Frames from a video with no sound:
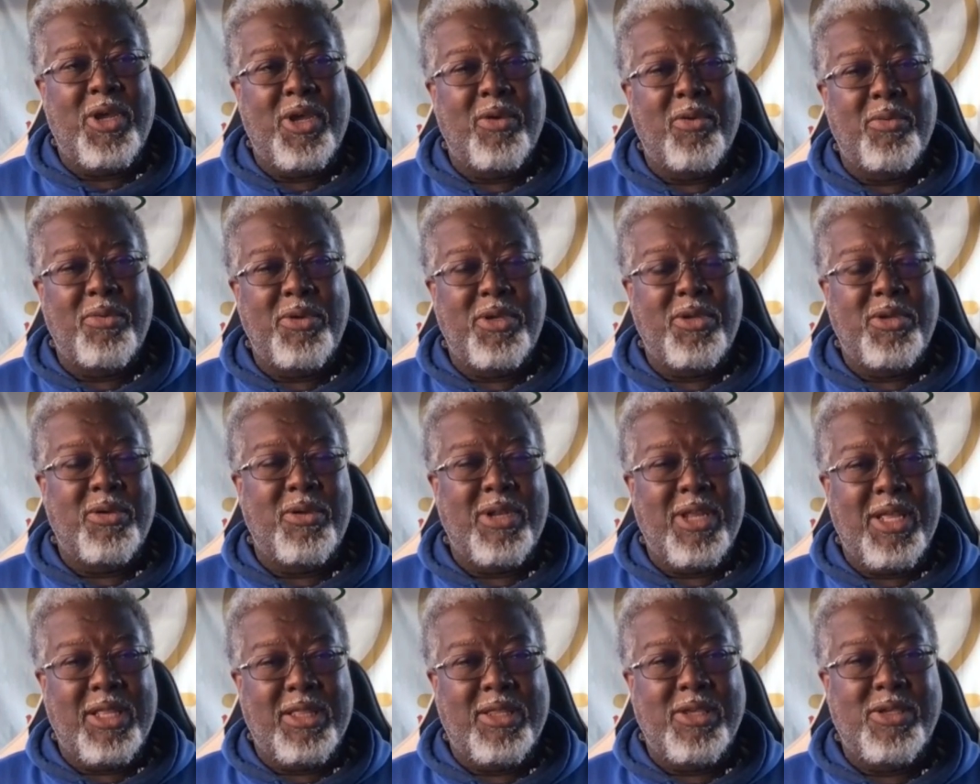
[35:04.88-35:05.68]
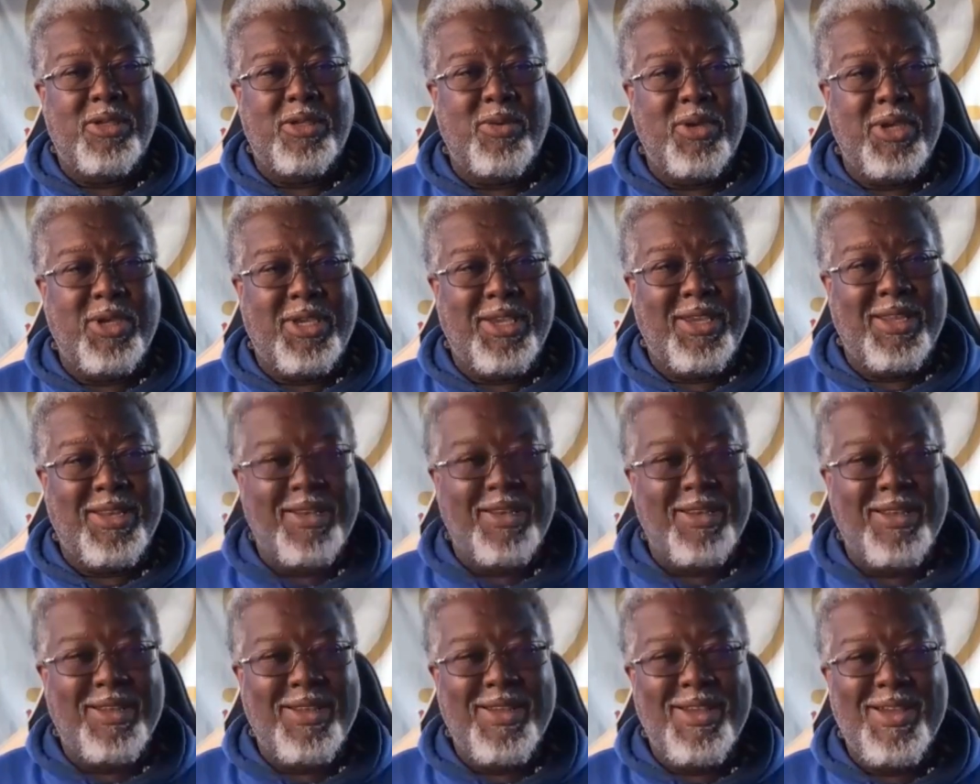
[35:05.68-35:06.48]
way. We're doing that this
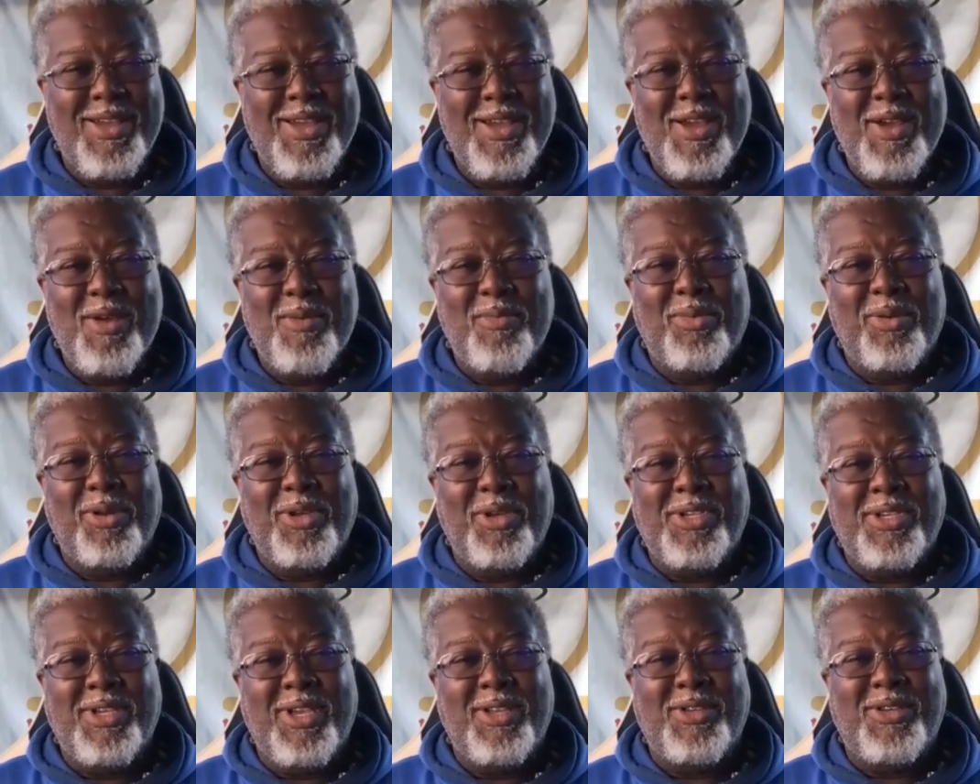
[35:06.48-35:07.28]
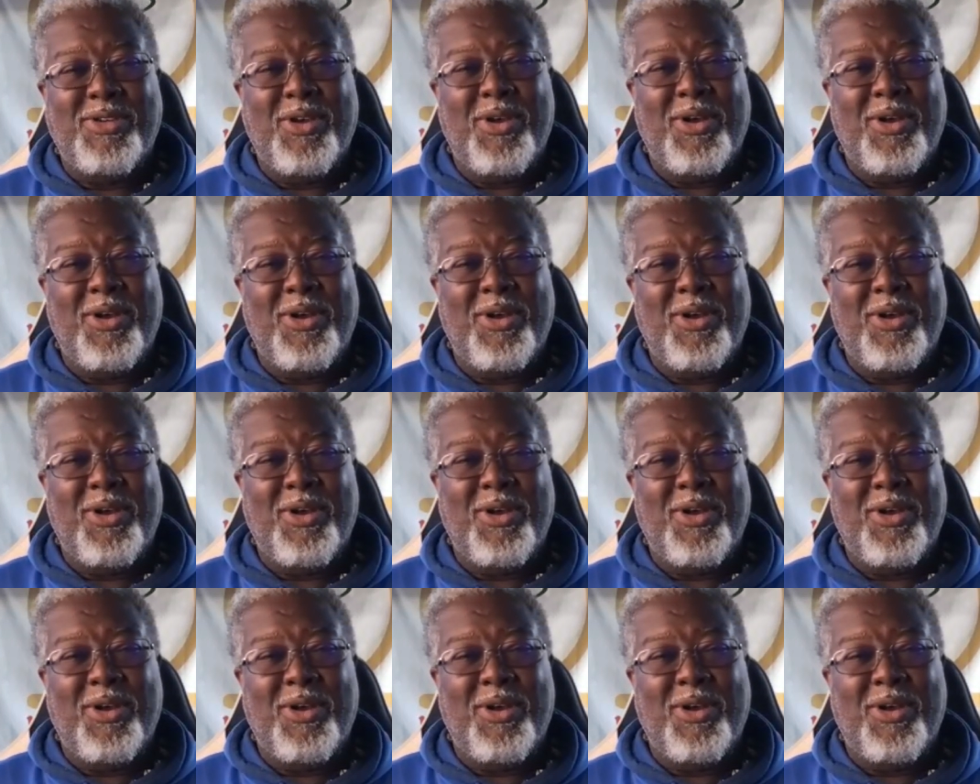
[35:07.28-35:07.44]
weekend. Appreciate